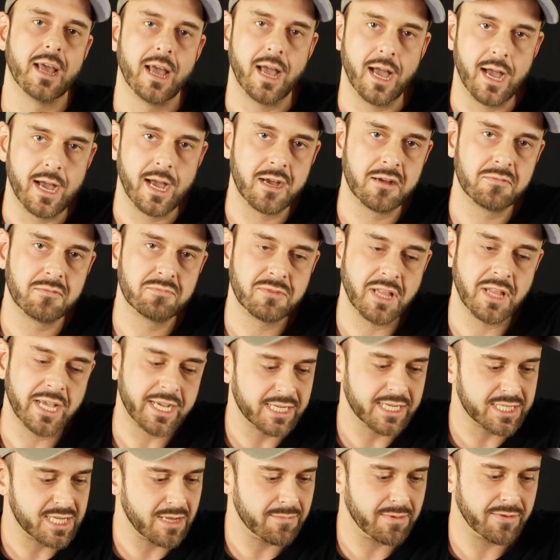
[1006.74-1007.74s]

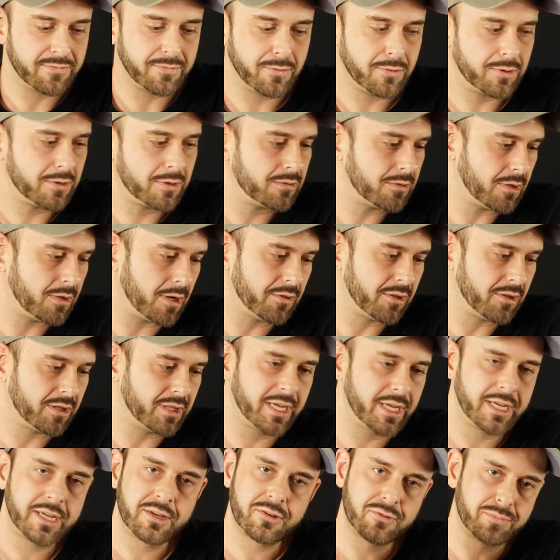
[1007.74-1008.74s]
Like I said before, all the
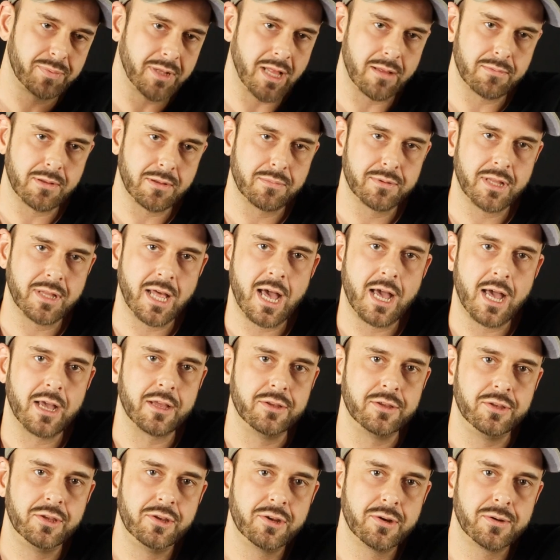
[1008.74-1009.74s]
links, blah, blah,
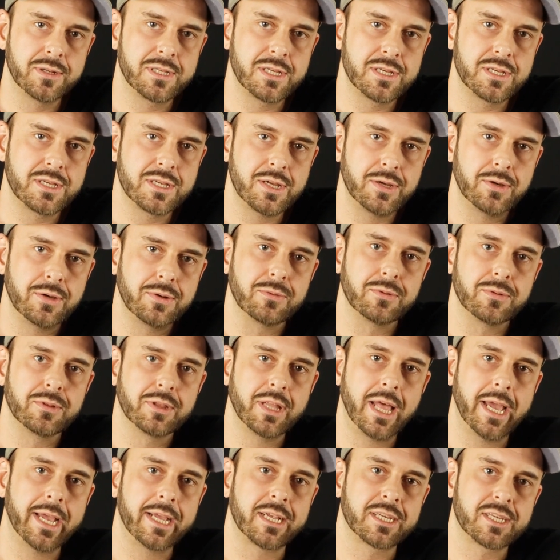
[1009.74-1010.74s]
blah. You know what to do.
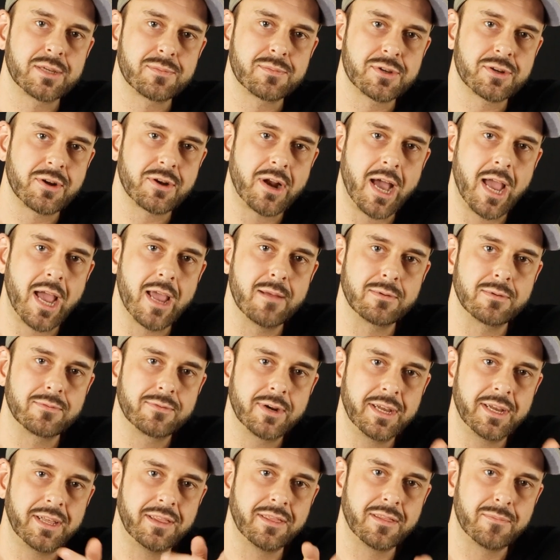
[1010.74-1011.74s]
Like, subscribe,
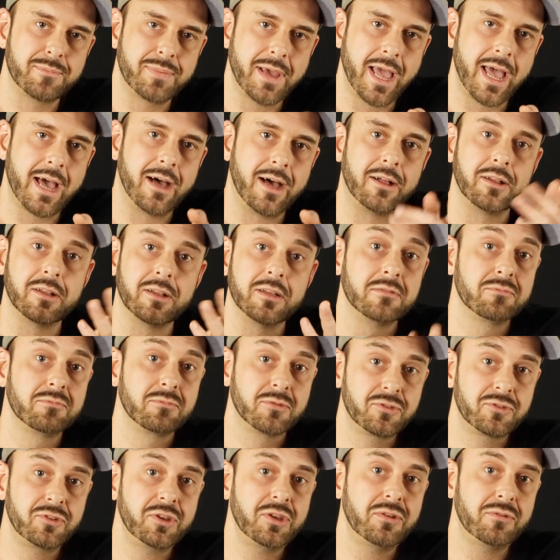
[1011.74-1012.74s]
ring the bell.
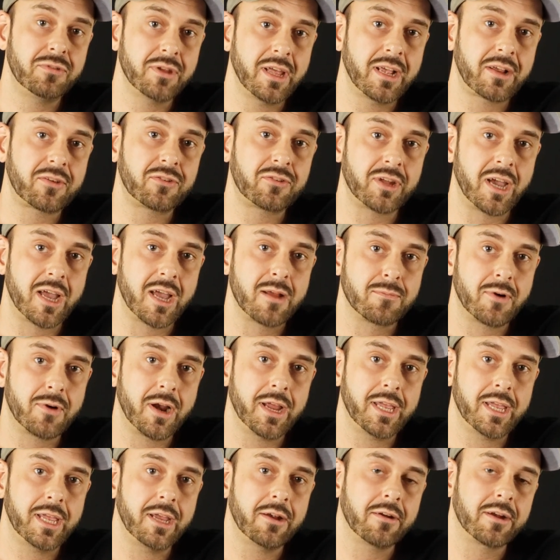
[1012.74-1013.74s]
We'll see you next time
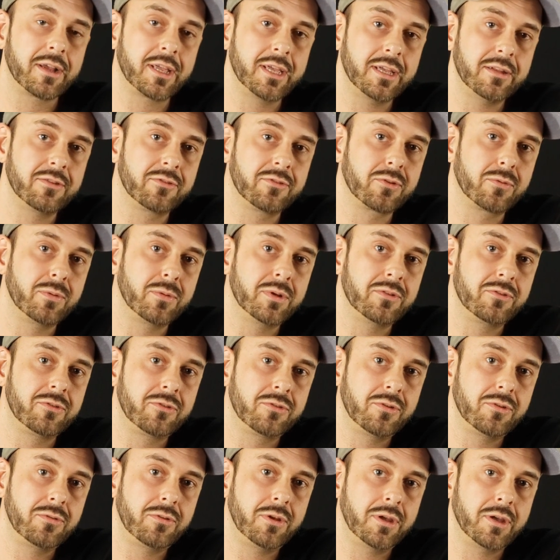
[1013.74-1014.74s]
right here at Kids Squid
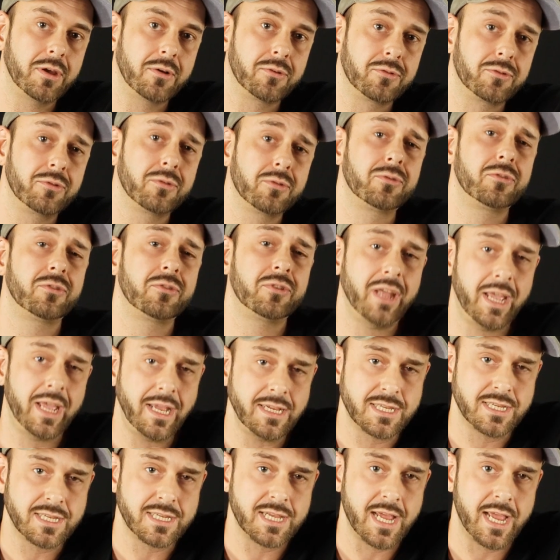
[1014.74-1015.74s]
Studios. So
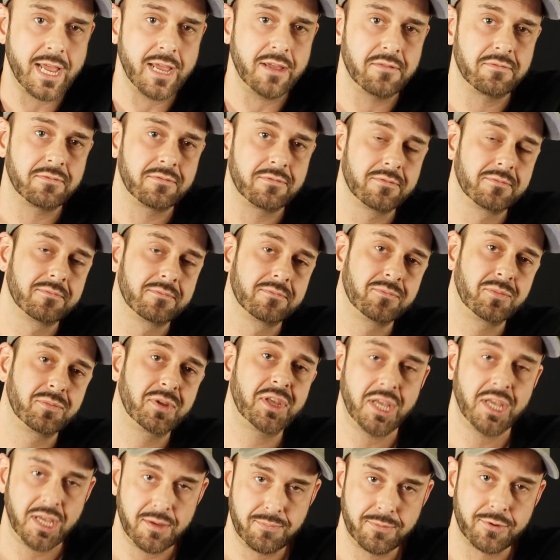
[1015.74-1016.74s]
stay safe,
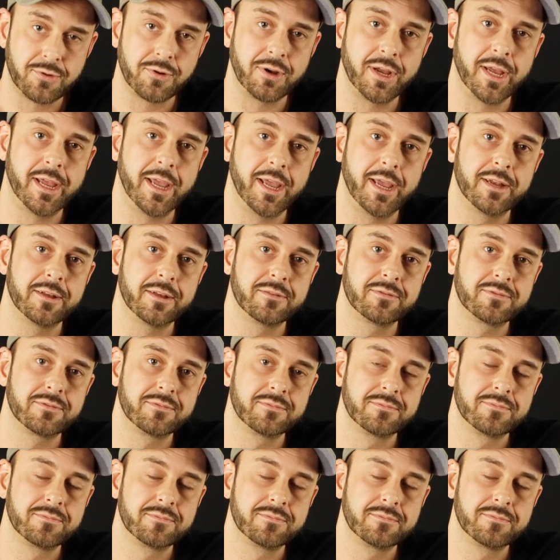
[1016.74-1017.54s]
keep creative.